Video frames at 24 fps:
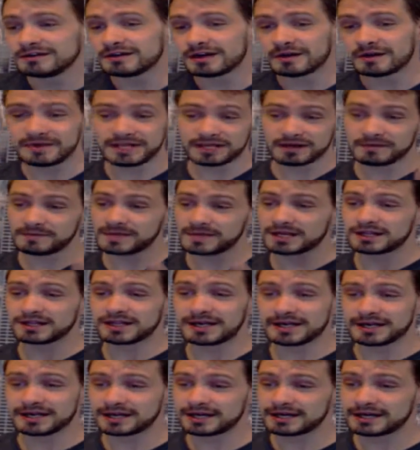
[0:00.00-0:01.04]
I mean, I'm not gonna
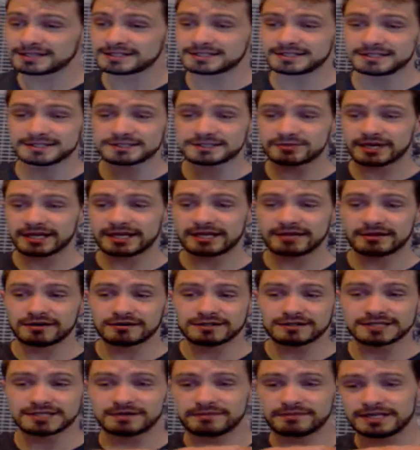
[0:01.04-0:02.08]
lie, guys, this right here
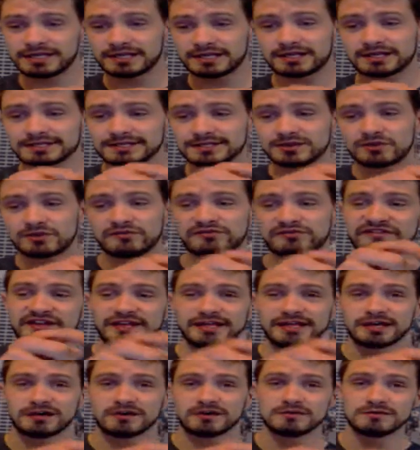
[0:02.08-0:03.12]
is gonna be getting its own
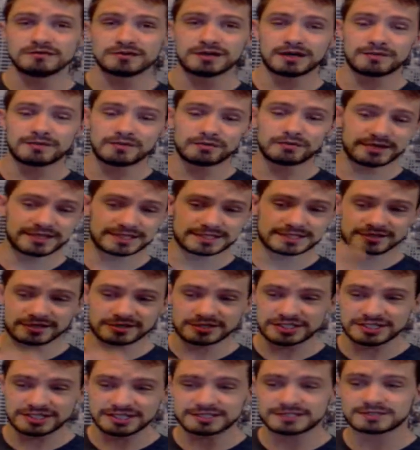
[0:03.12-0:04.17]
video. I'm gonna
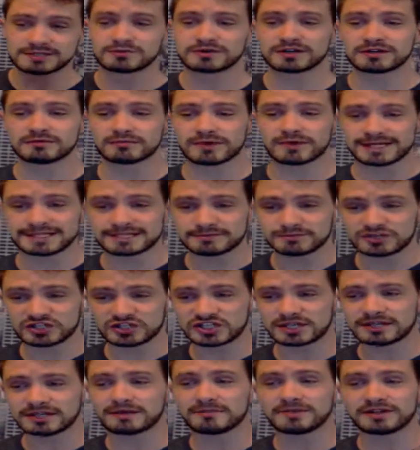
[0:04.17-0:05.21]
research this, we're gonna write some
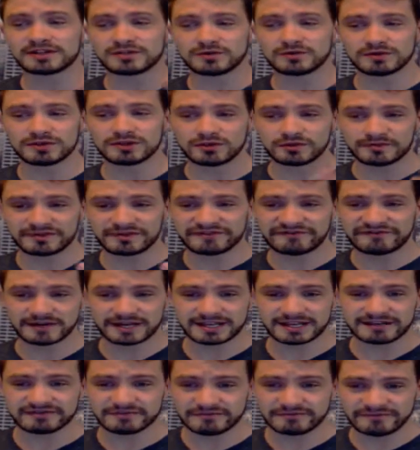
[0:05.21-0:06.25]
shit, I'm gonna do a little bit of
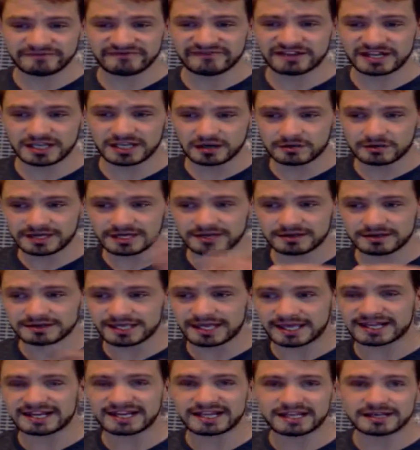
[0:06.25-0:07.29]
fucking
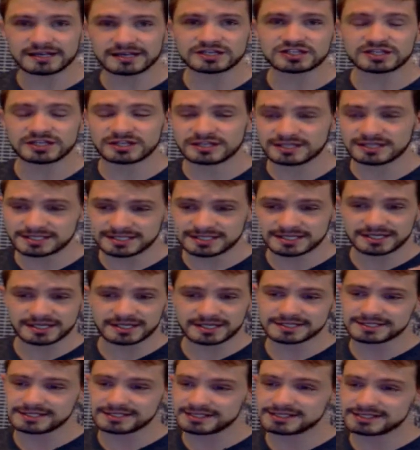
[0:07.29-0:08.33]
videoing, editing and shit. This is gonna
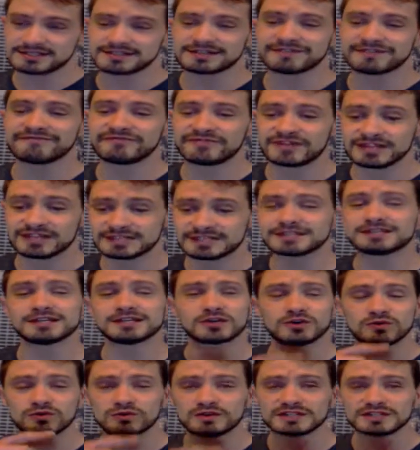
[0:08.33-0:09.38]
get us, this is
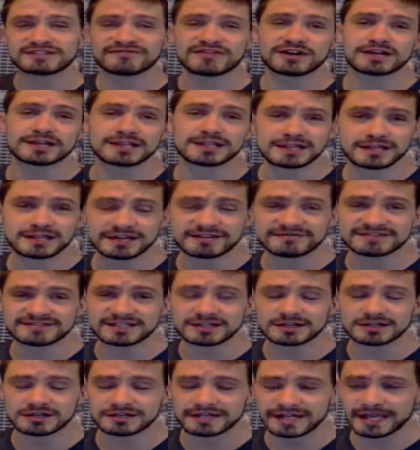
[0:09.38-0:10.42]
the coolest fucking thing I've
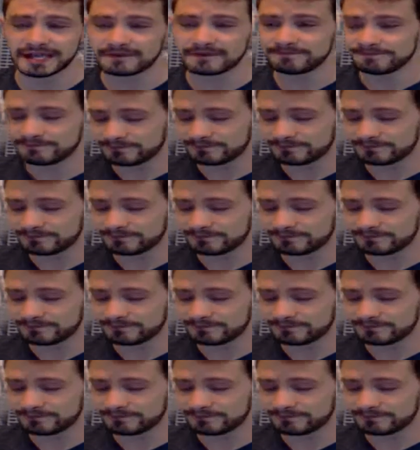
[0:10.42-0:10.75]
seen all day.